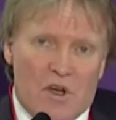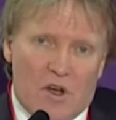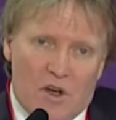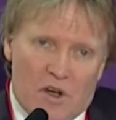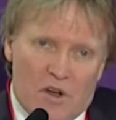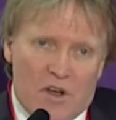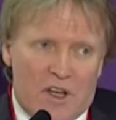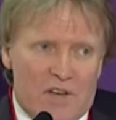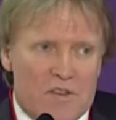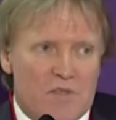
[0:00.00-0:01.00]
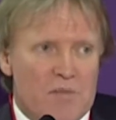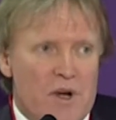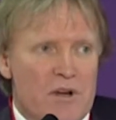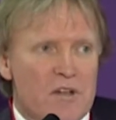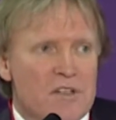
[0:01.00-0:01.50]
uh, give us
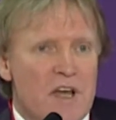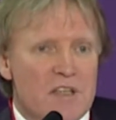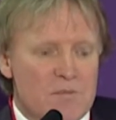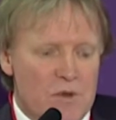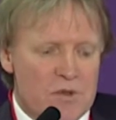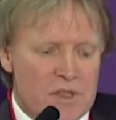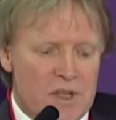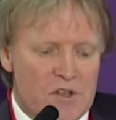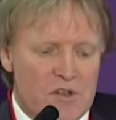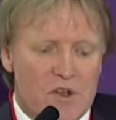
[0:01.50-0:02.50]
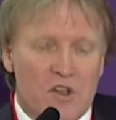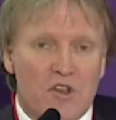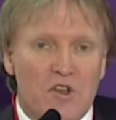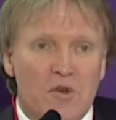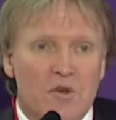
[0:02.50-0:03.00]
products, I suppose, that you can
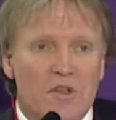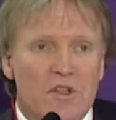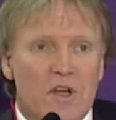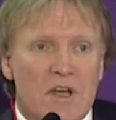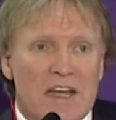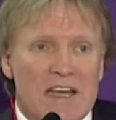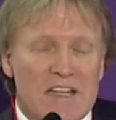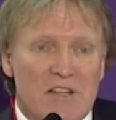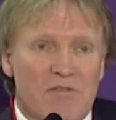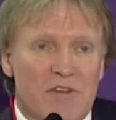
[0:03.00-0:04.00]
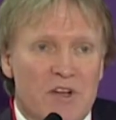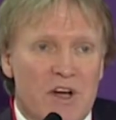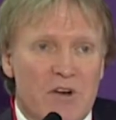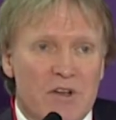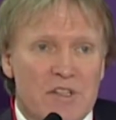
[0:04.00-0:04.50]
use in different
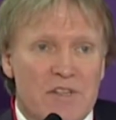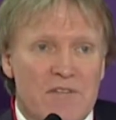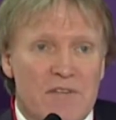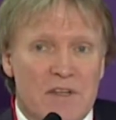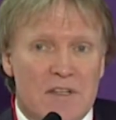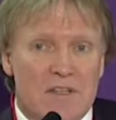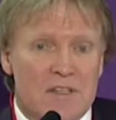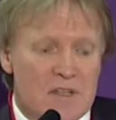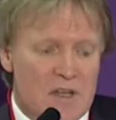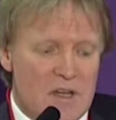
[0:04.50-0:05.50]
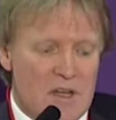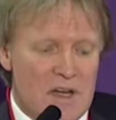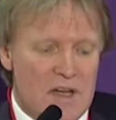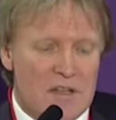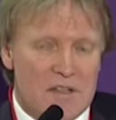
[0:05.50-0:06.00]
areas of the face.
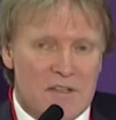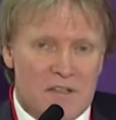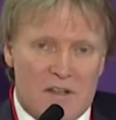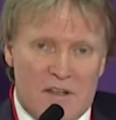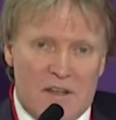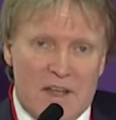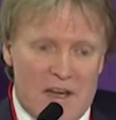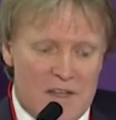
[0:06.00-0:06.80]
And that in